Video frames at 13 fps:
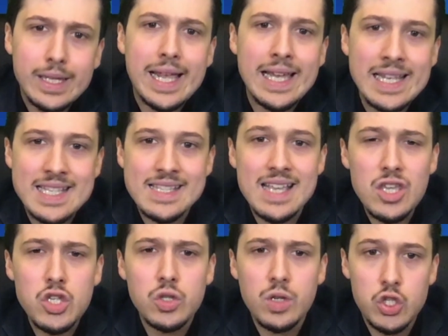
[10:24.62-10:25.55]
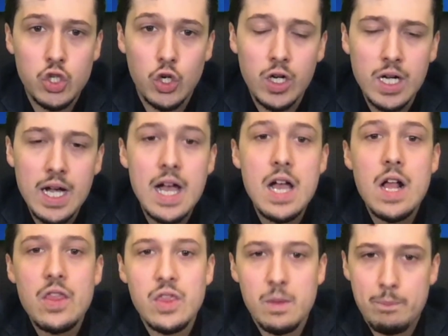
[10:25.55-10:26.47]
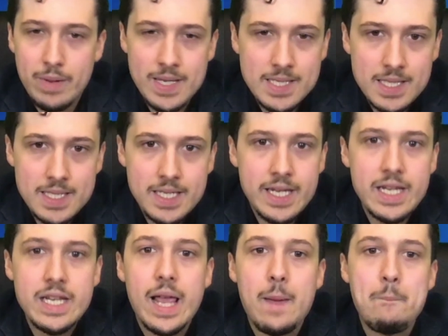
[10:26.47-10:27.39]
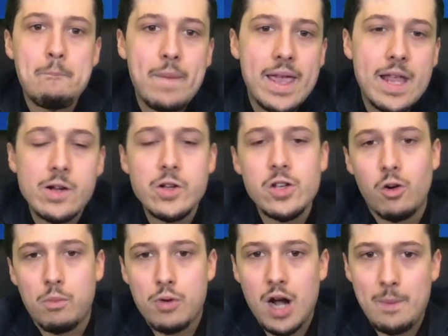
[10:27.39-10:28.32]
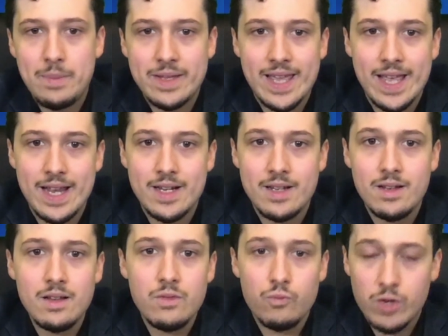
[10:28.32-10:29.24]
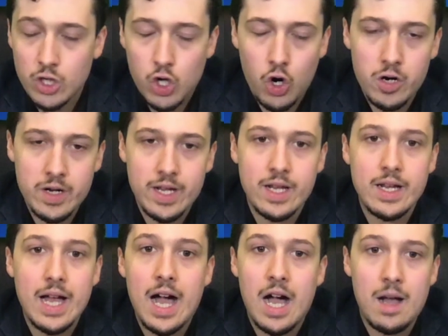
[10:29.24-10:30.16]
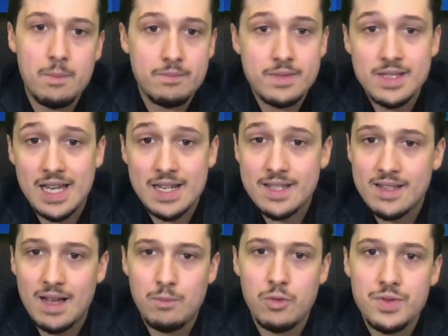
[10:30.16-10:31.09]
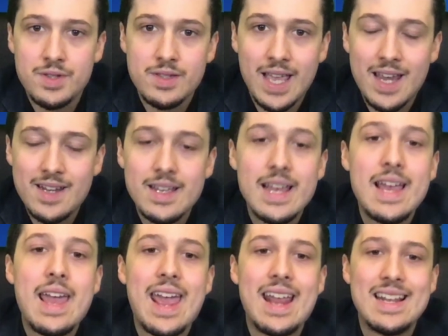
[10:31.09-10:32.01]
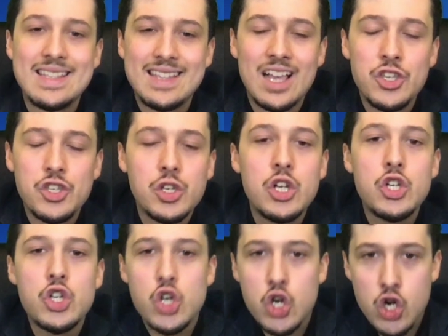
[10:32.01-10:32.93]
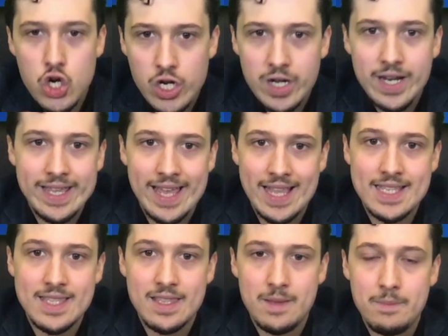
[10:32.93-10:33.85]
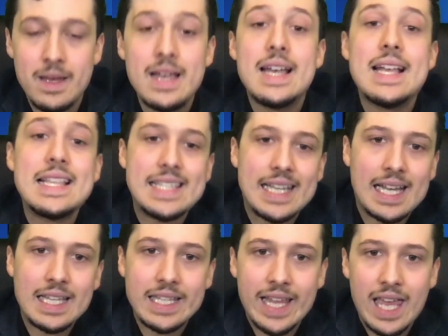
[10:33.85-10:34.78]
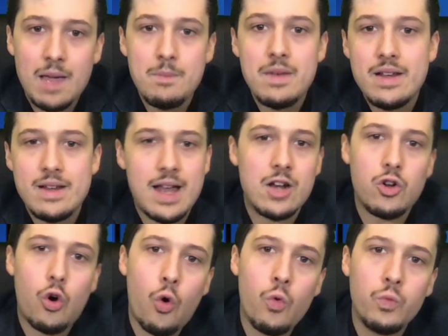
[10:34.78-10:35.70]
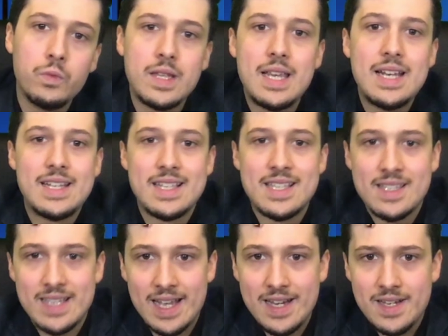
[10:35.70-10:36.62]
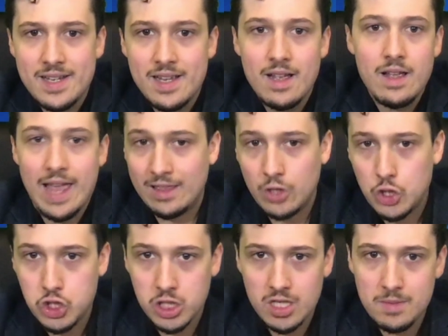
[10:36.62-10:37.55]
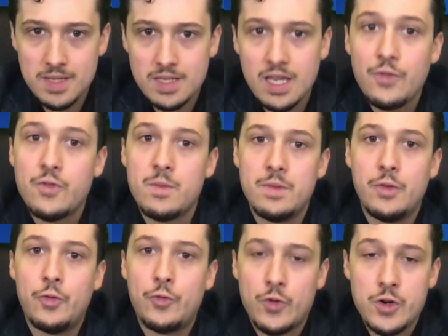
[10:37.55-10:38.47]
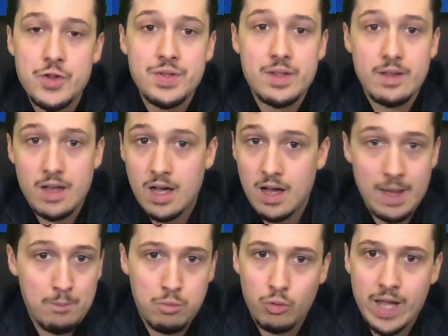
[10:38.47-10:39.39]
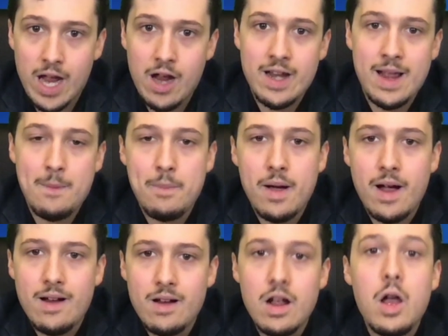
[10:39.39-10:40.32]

and essentially took the Byzantine imperial propaganda regarding Tsar Samuel's state and essentially turned it against them to claim not only descent and legitimacy from the first Bulgarian Empire,